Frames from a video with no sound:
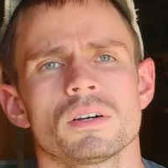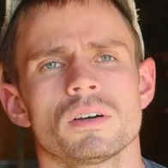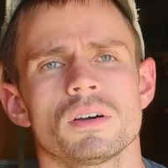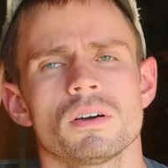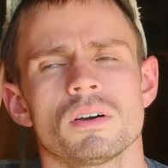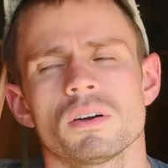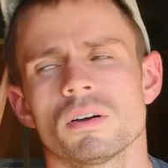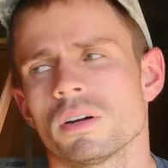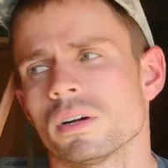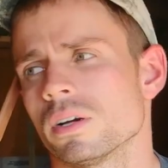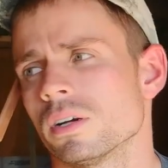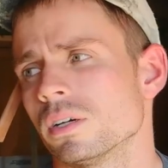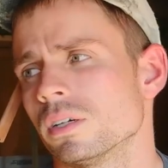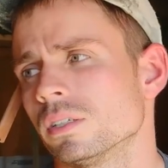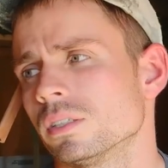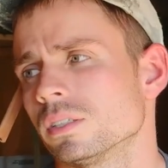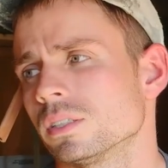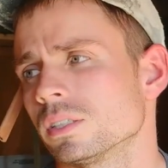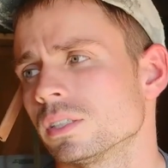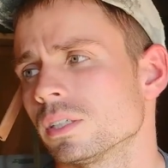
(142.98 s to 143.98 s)
are
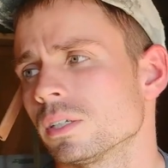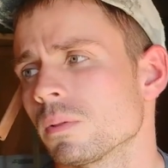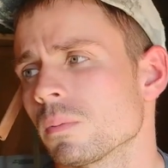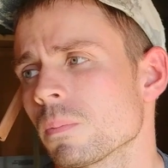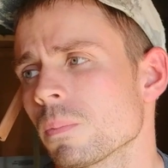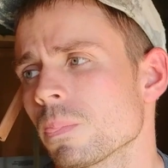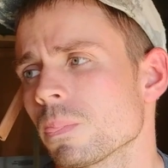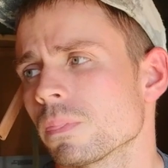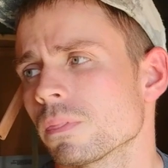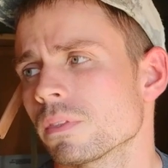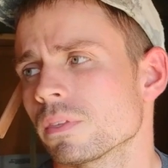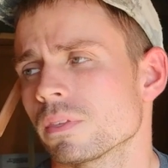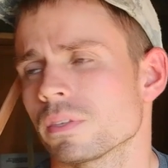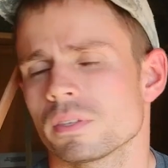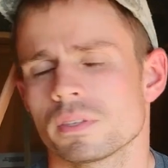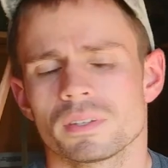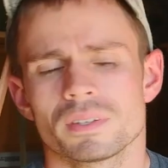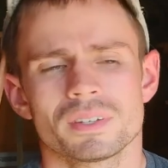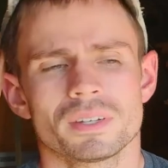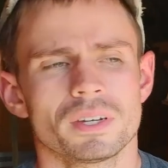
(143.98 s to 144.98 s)

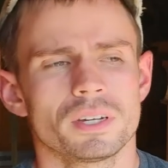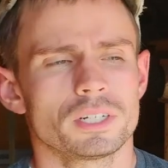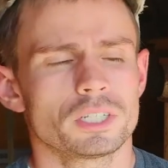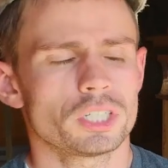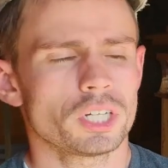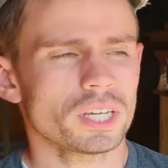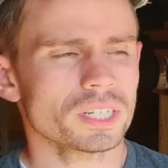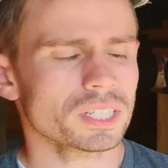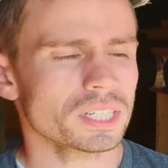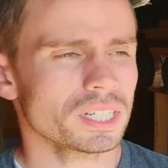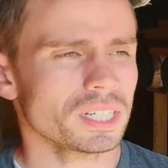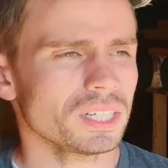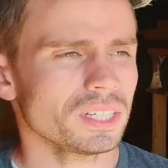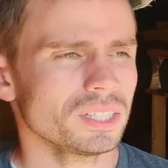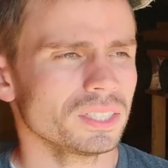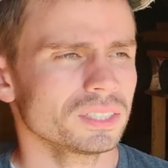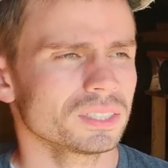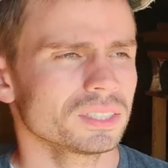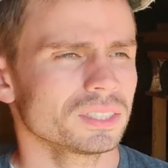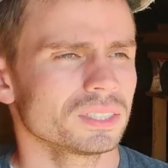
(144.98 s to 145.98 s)
adjusting
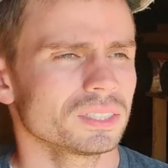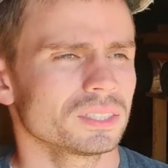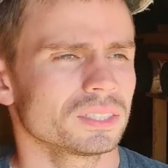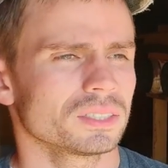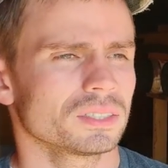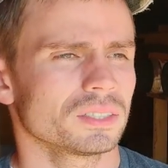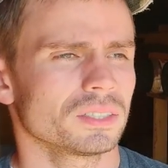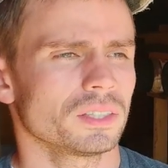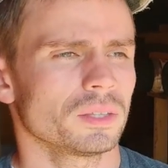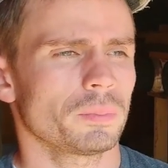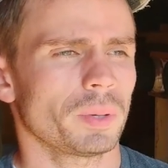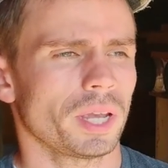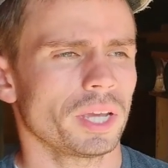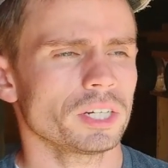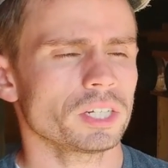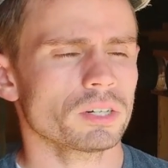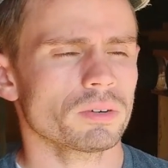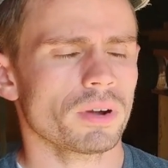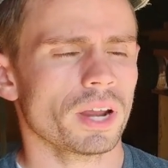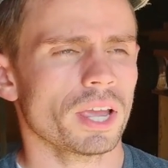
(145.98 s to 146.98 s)
the
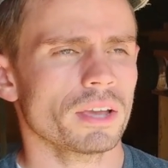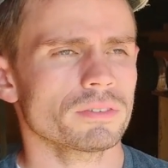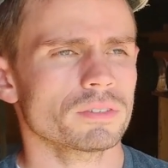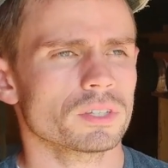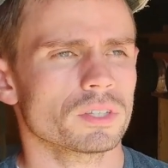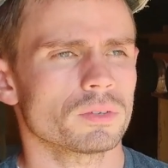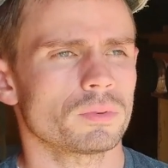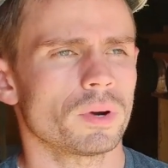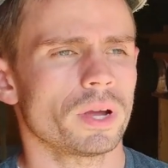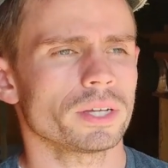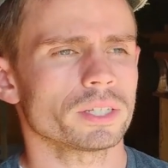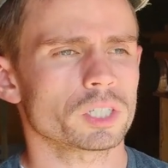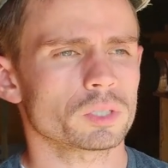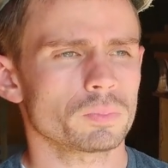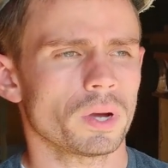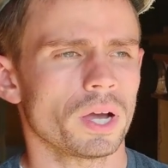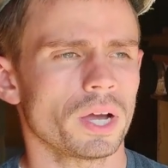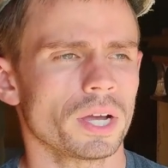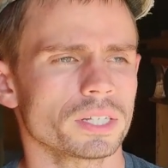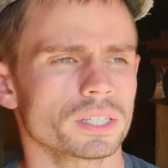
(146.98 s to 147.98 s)
Pantograph to the right
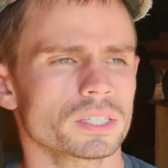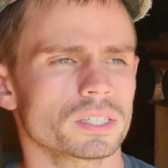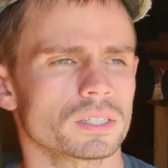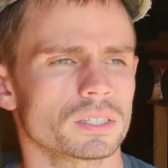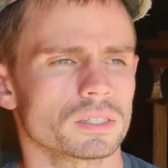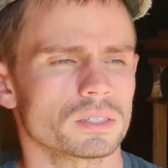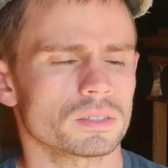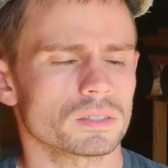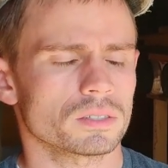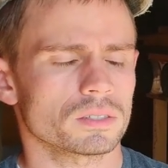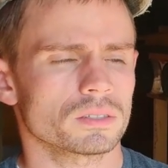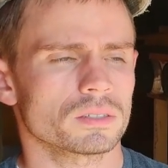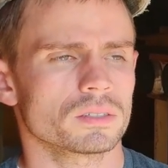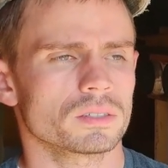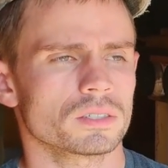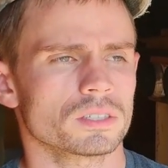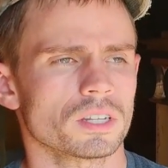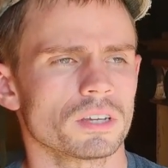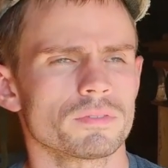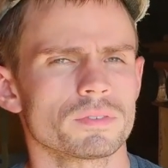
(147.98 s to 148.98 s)
spots and
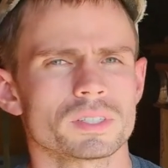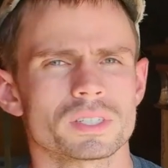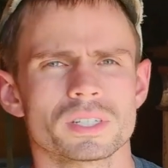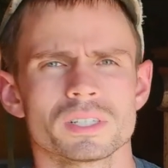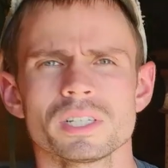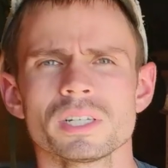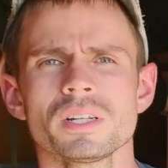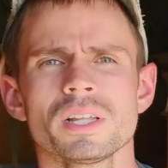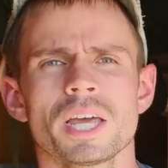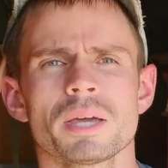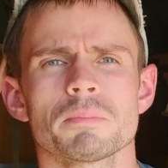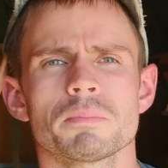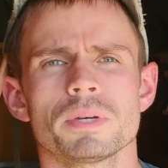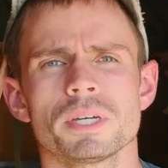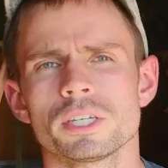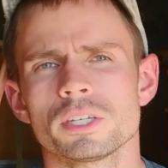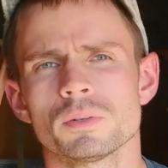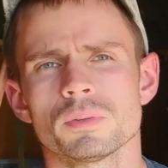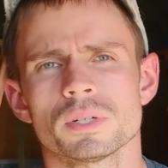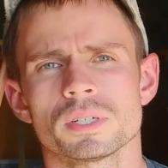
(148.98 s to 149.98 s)
stuff is a little
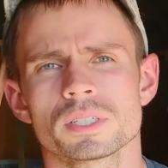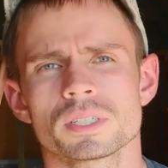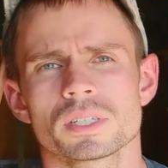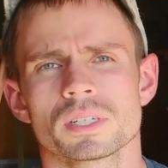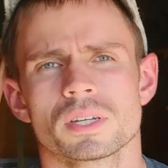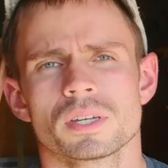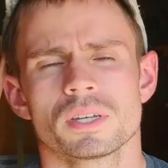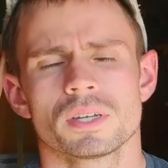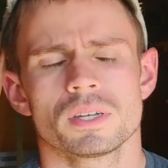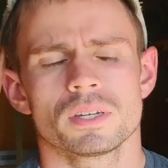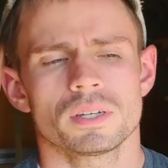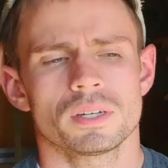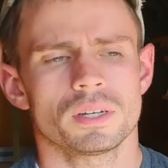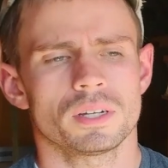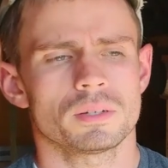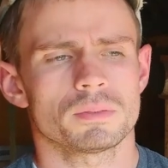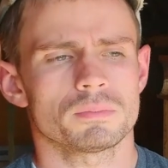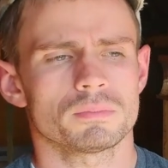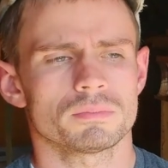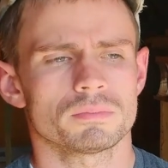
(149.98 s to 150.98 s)
ambiguous.
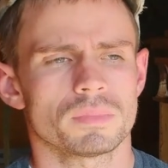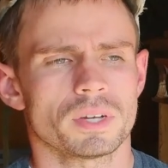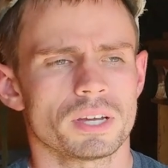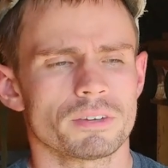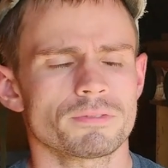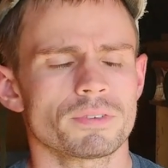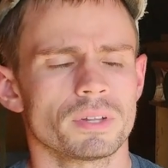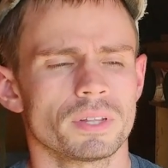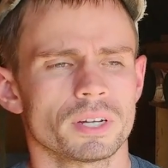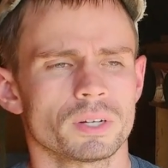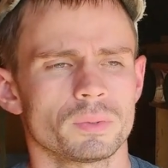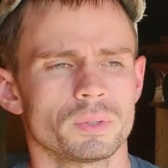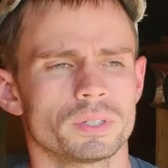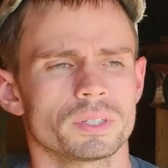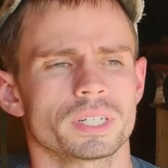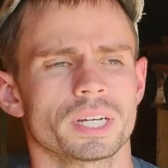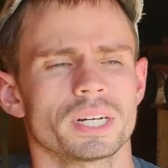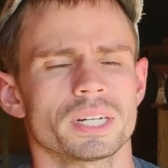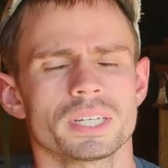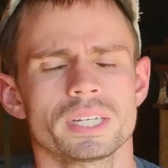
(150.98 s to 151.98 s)
I felt like we were
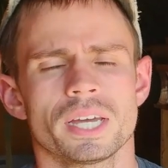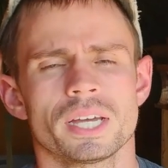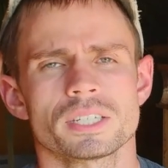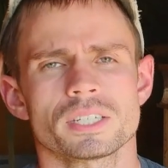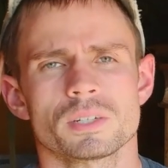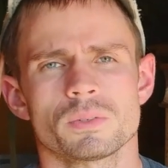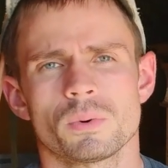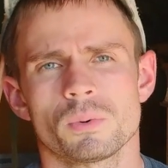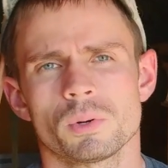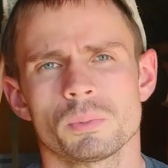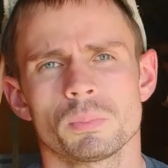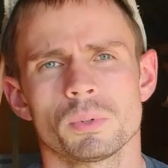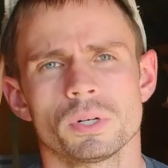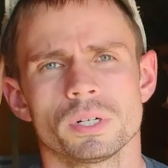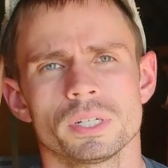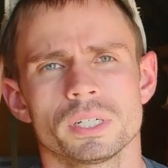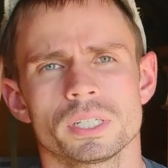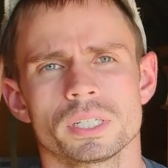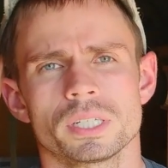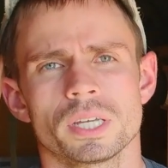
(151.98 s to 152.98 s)
kind of guessing when we were
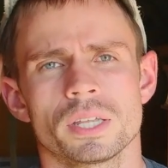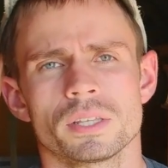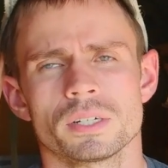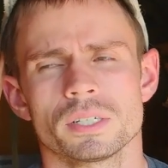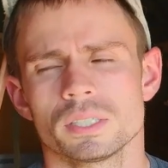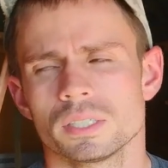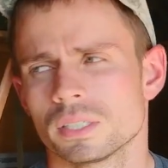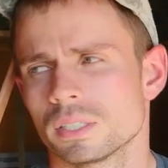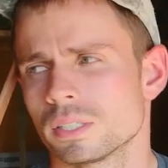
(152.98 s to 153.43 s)
putting it together.